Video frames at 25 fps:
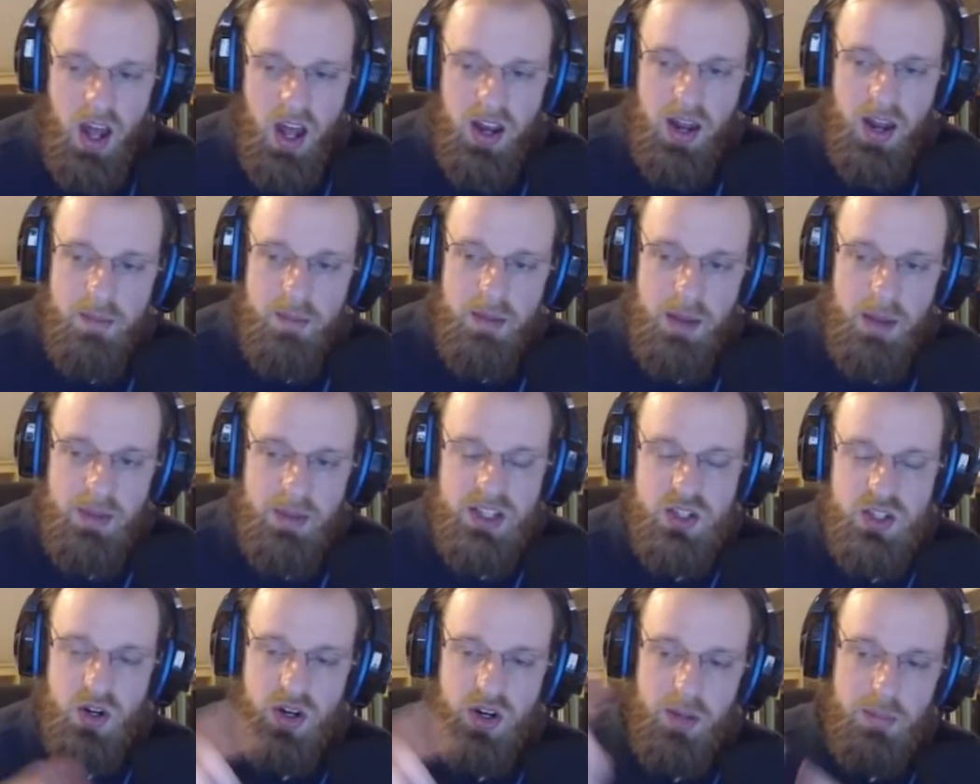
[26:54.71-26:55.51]
and maybe
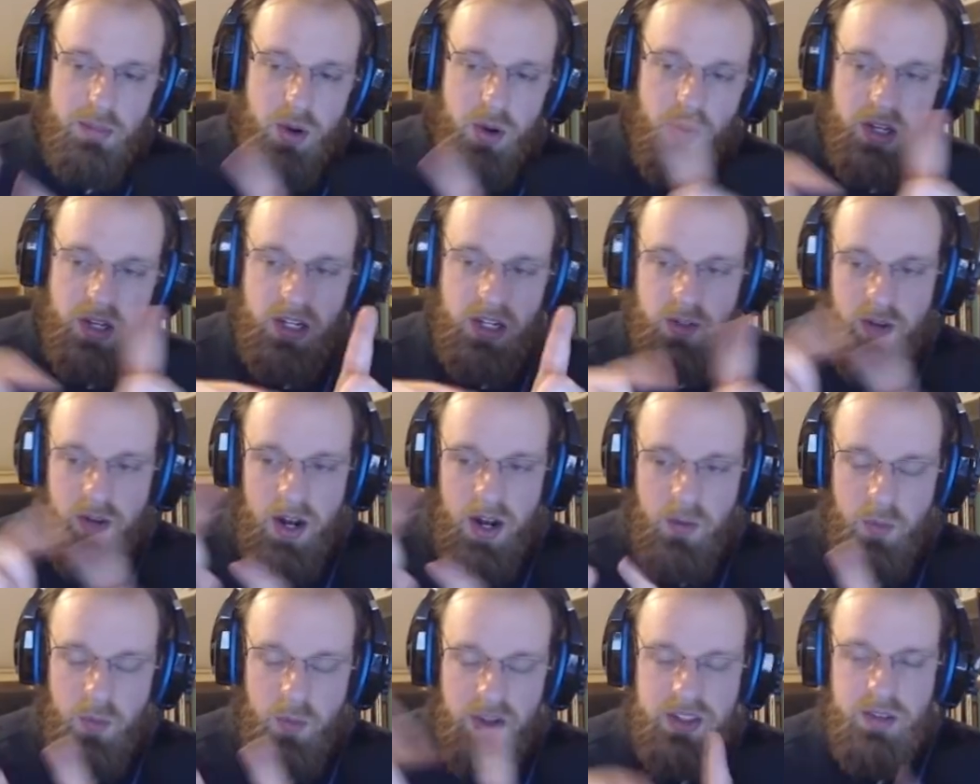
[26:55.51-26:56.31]
started poking
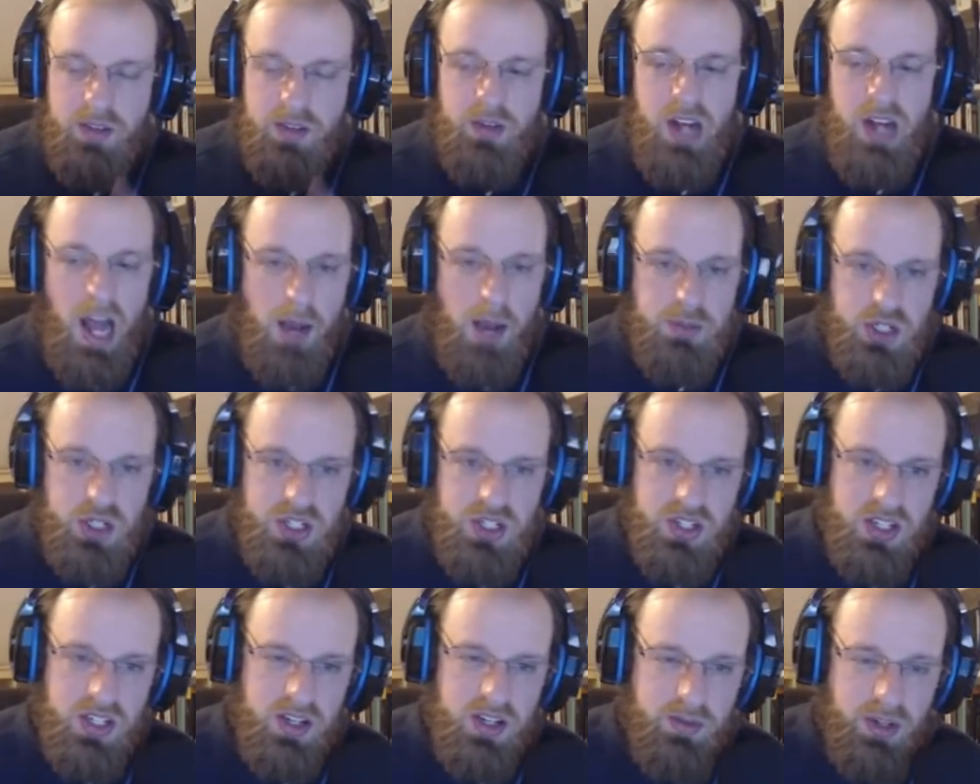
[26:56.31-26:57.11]
around with different
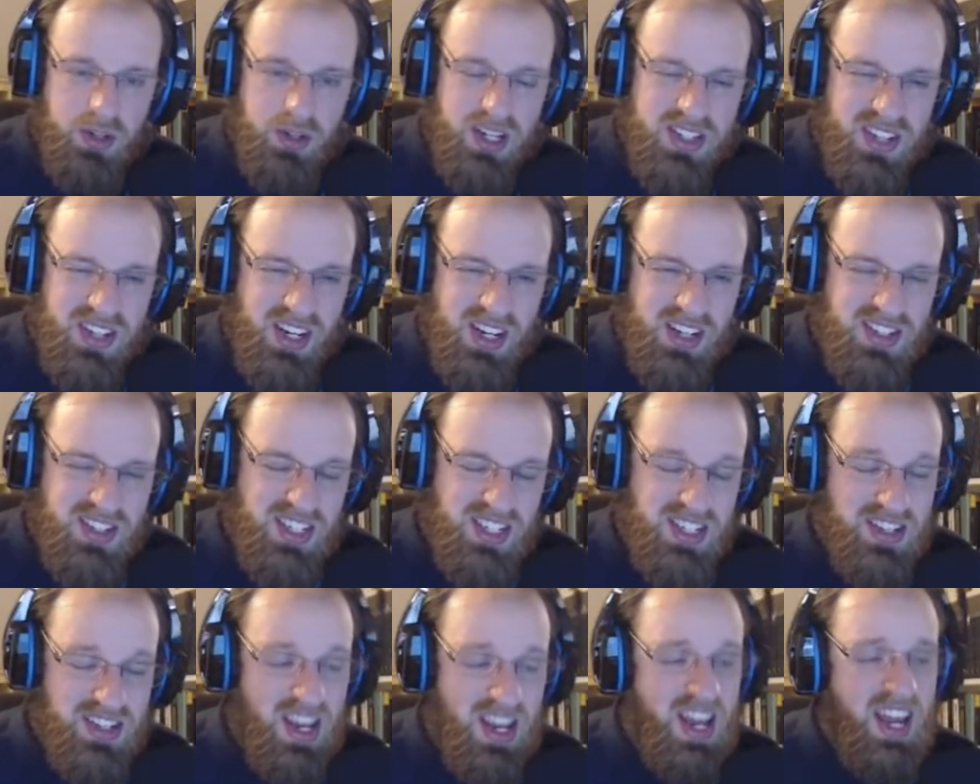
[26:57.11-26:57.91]
options and different
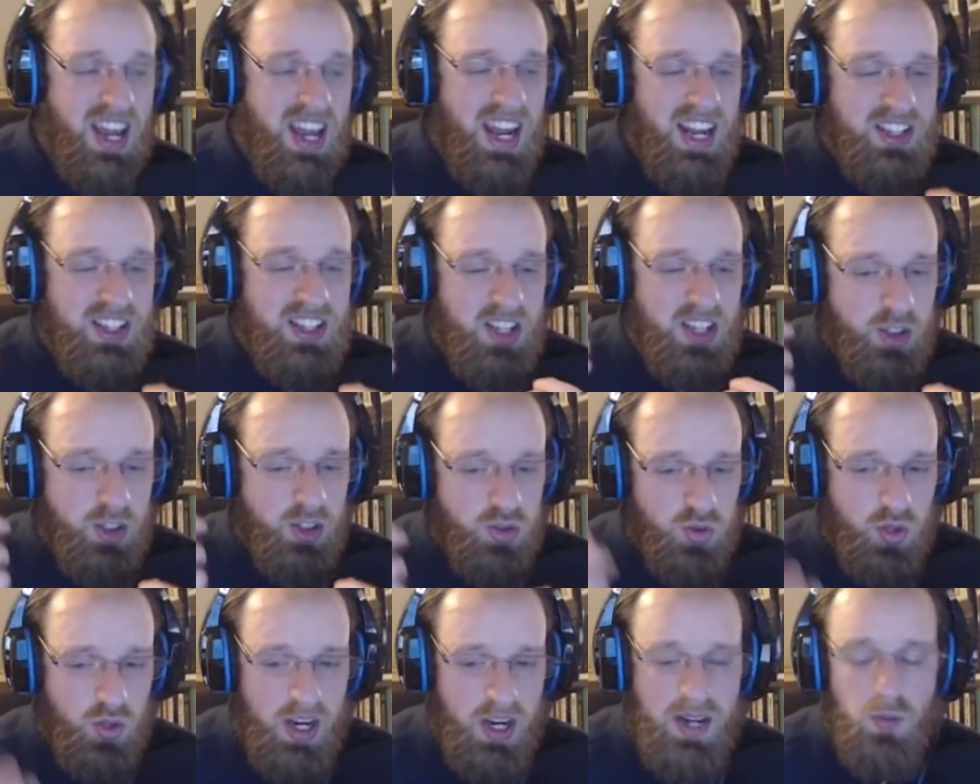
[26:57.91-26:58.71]
ascendancies? It's a
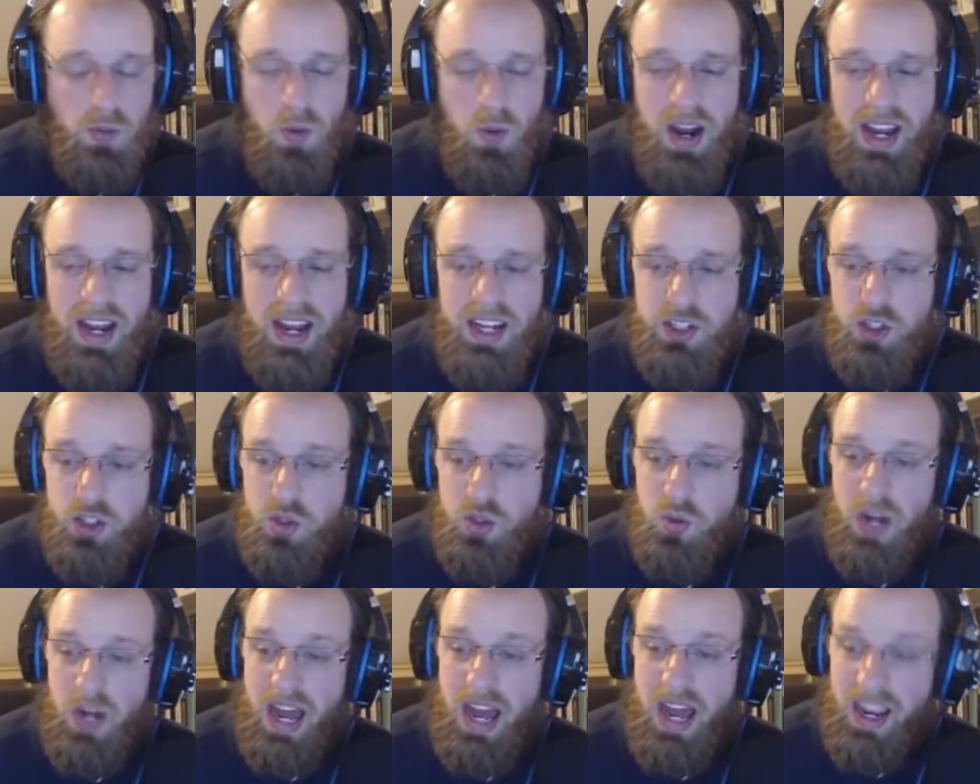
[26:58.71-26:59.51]
great way
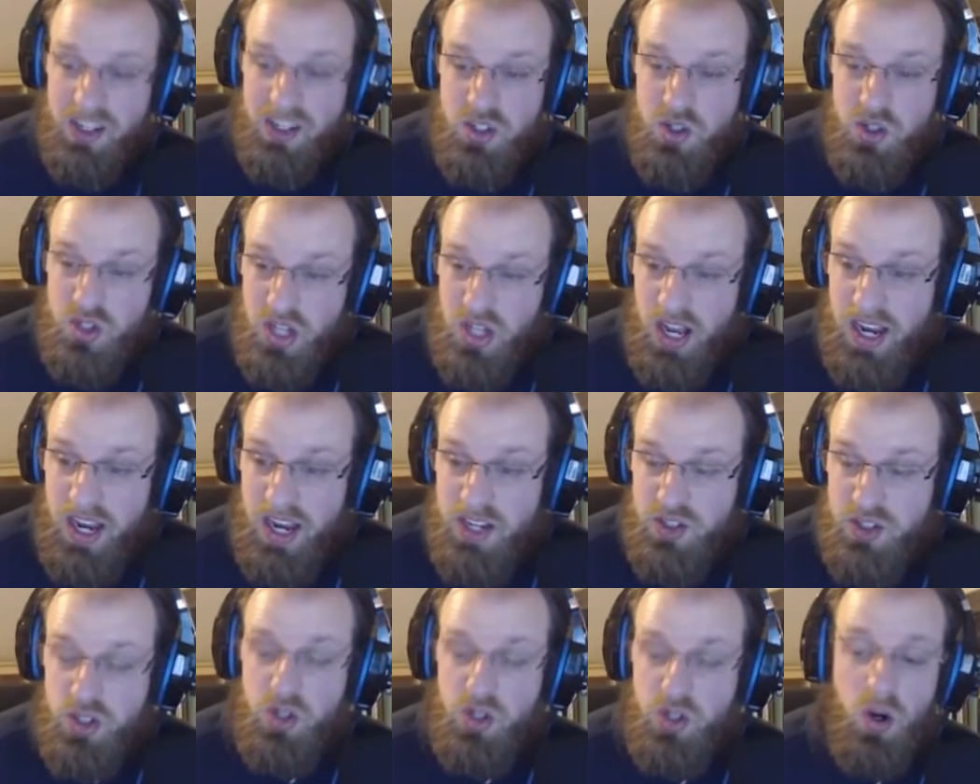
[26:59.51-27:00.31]
to
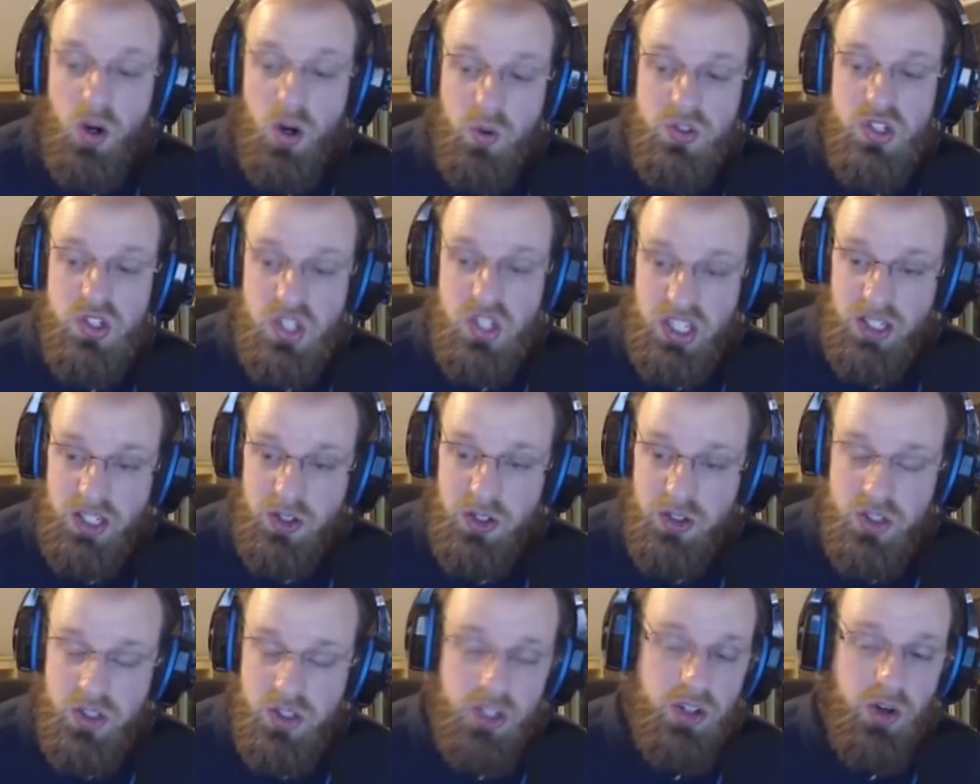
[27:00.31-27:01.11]
exercise your own
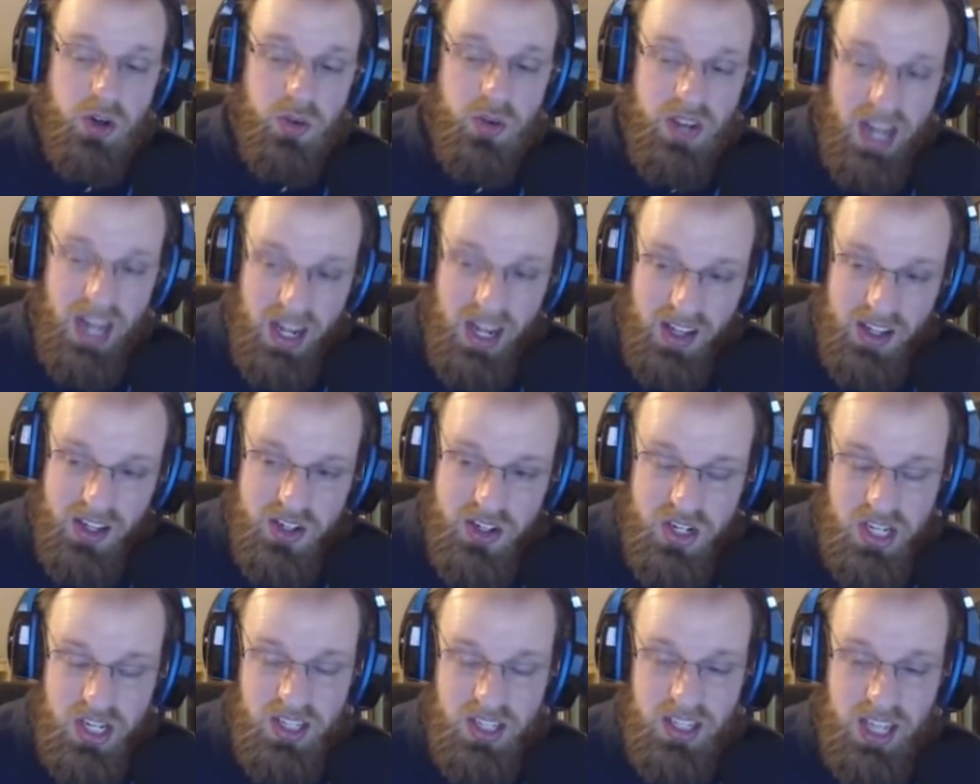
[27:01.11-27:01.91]
skills and your own
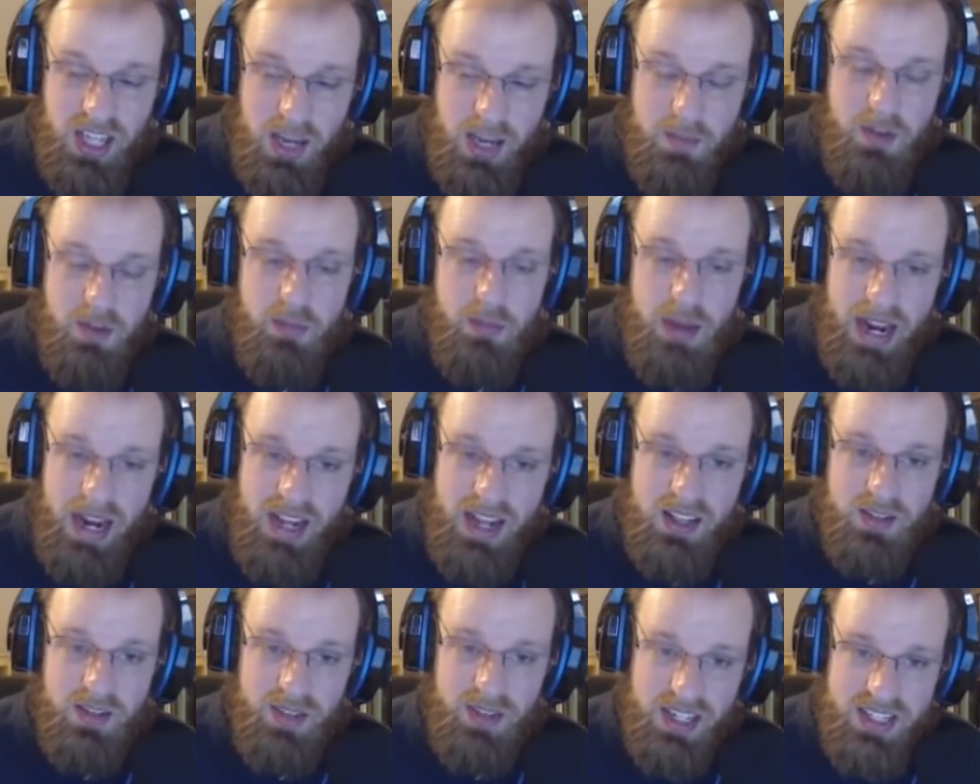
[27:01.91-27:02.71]
knowledge in the game of
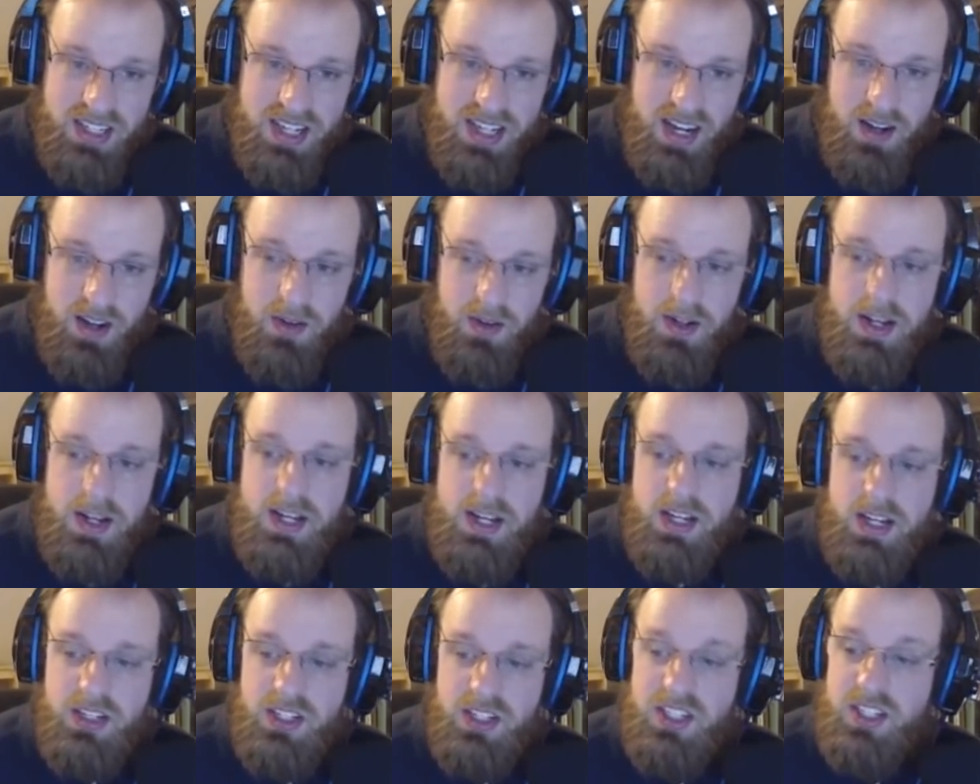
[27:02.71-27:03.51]
Path of Exile
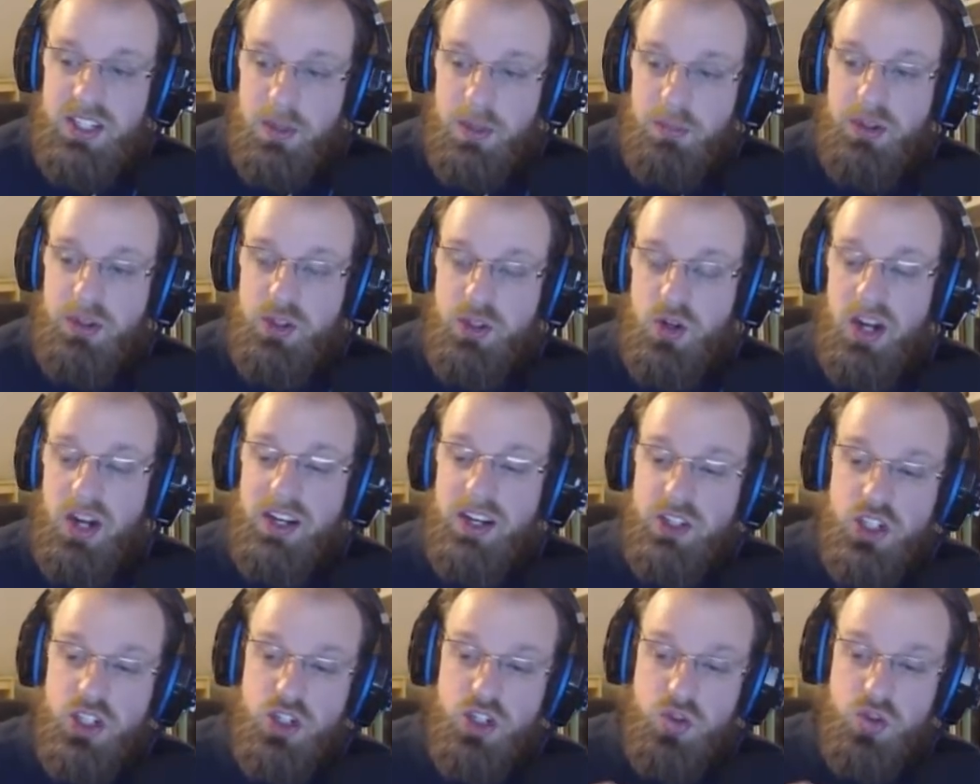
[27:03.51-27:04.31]
to simply try
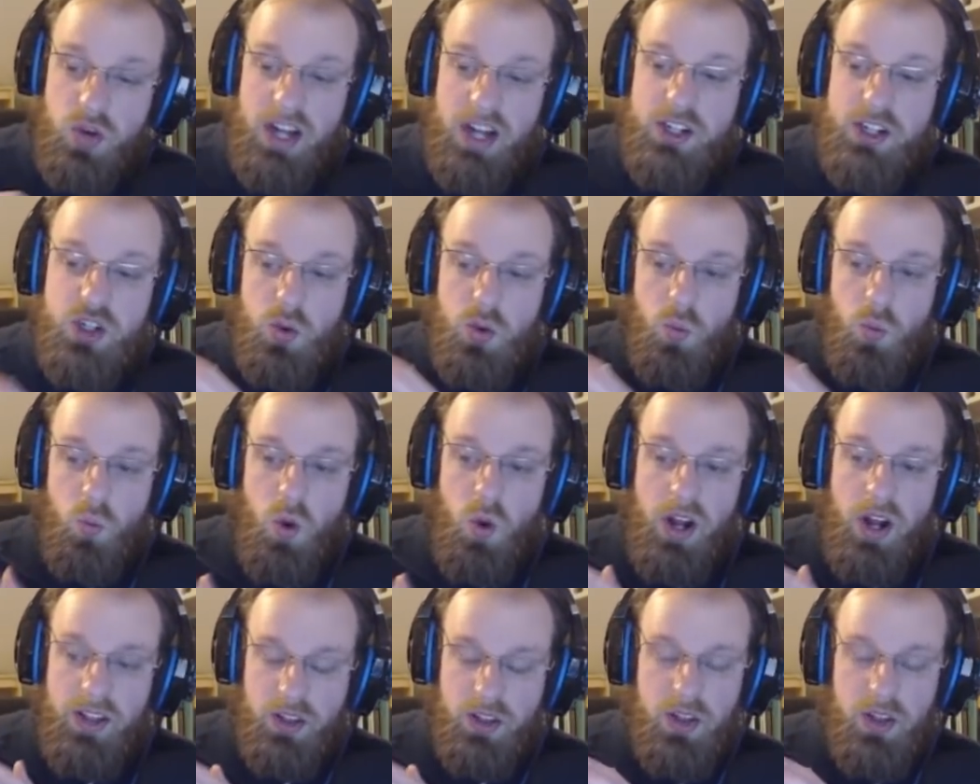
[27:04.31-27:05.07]
to stretch what the